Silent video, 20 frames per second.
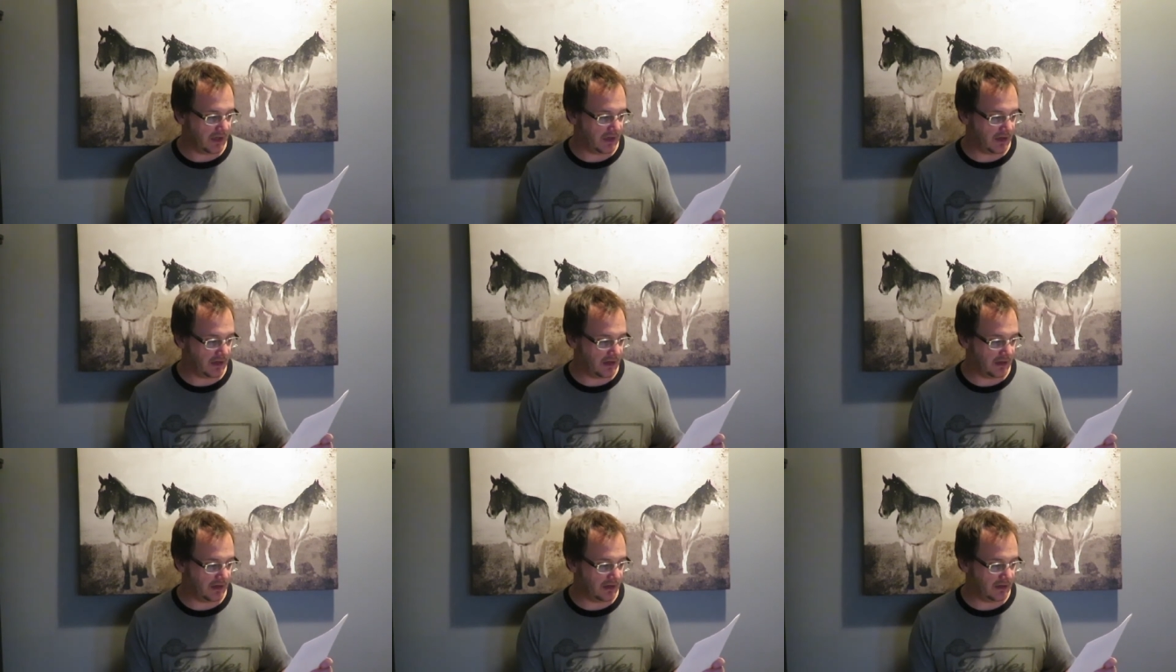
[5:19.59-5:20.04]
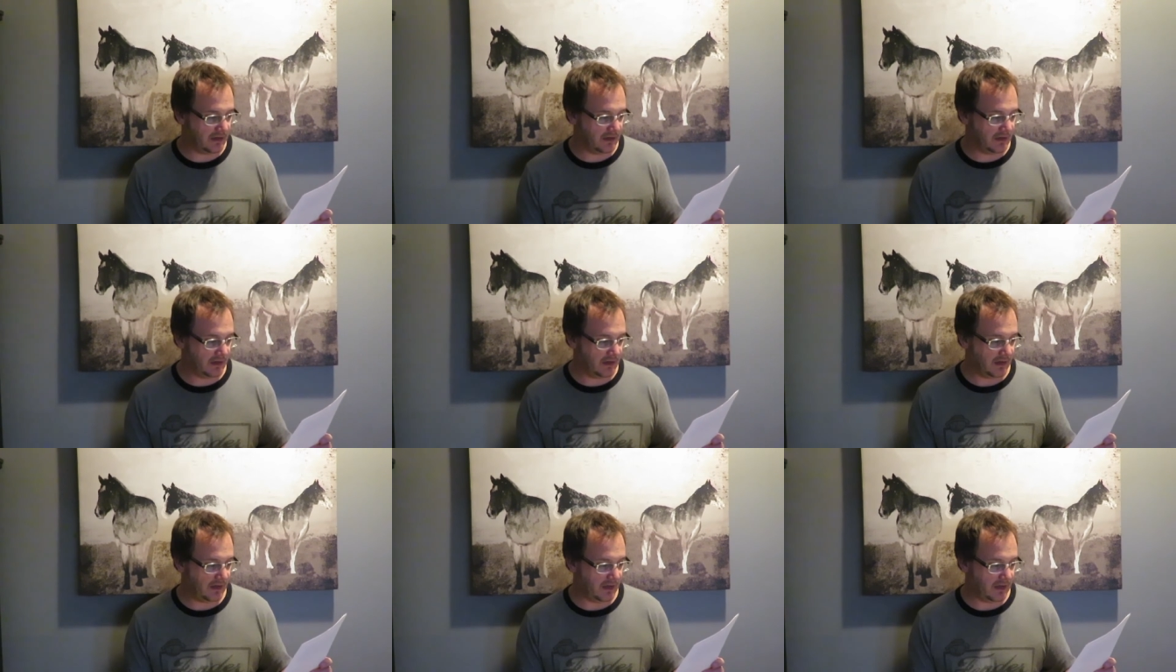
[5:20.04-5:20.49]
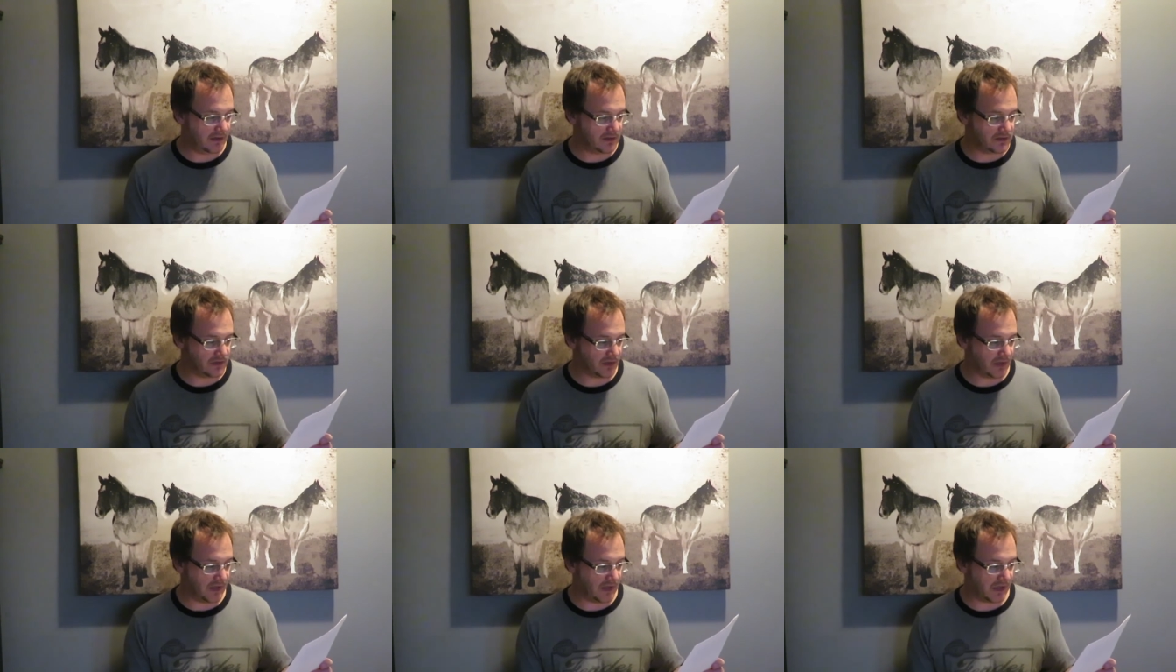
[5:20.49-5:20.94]
uh,
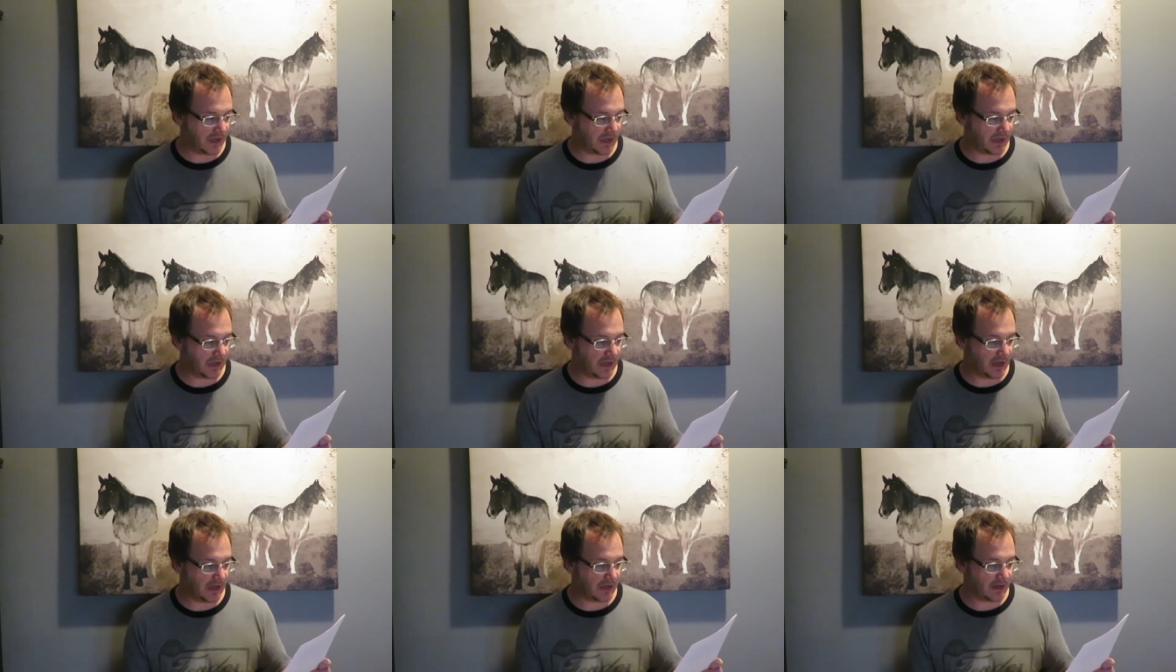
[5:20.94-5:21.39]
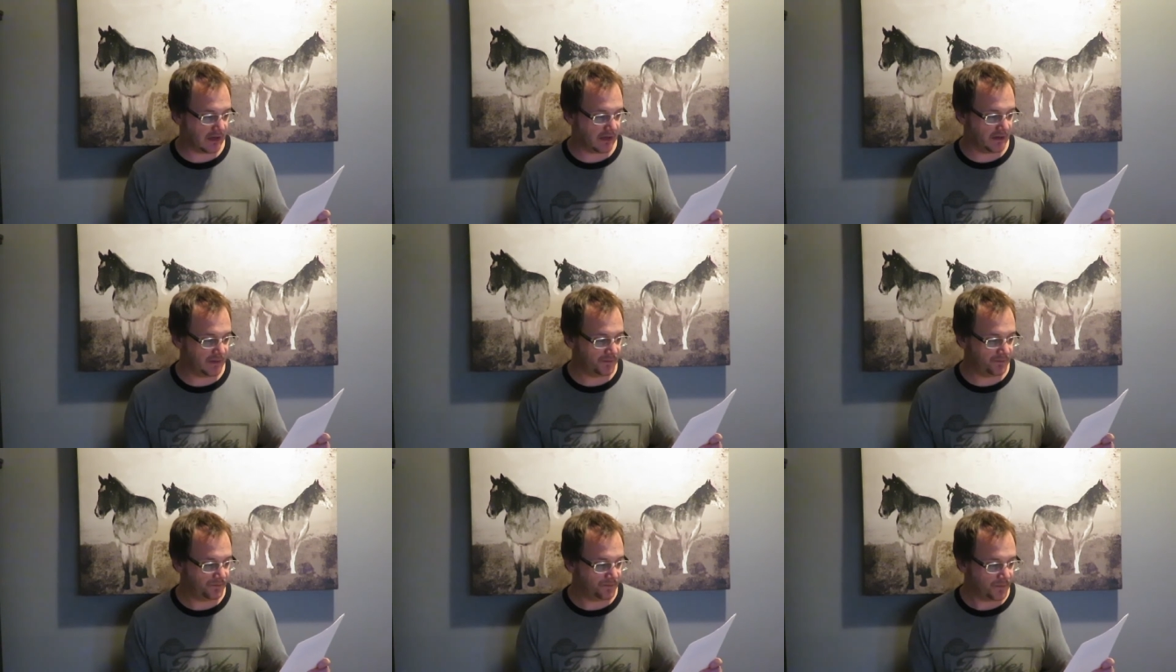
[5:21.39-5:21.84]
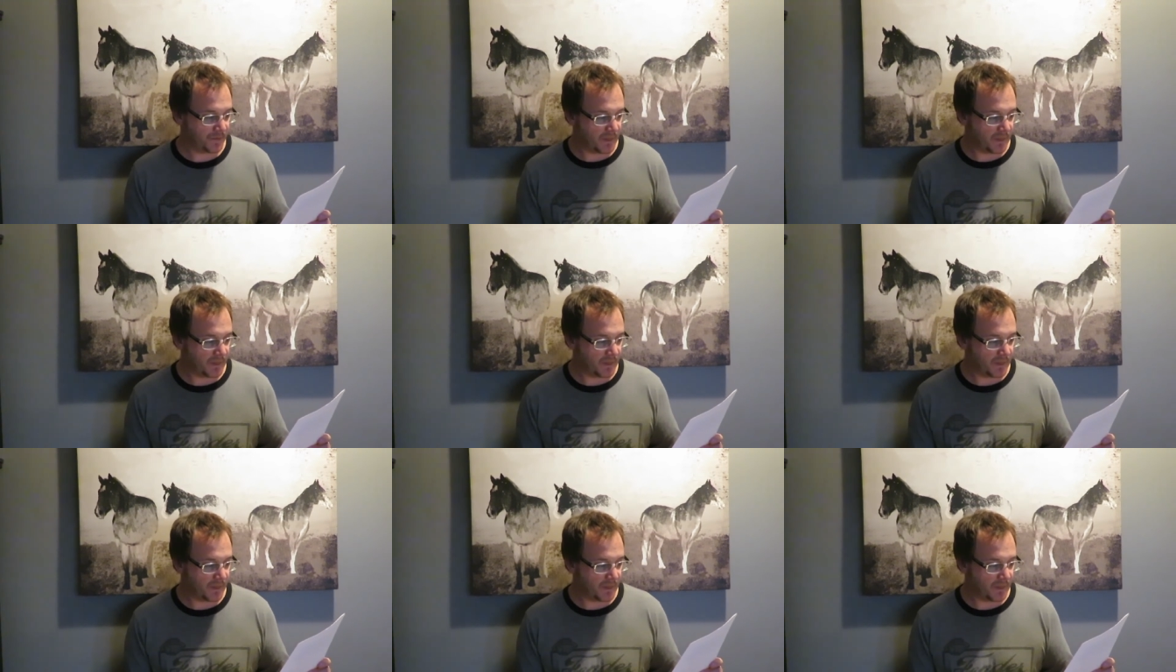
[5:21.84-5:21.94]
Angel Azteca.